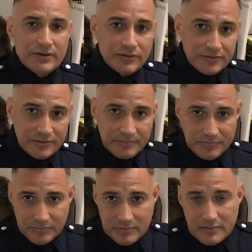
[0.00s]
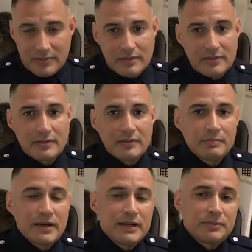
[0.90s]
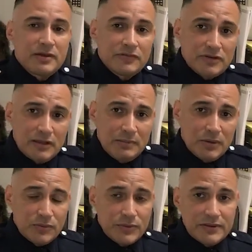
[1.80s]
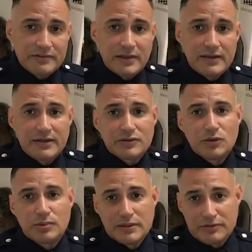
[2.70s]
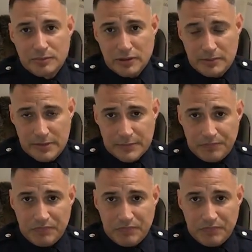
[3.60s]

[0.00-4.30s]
Eagles, my name is Officer Limon with the San Francisco Police Department.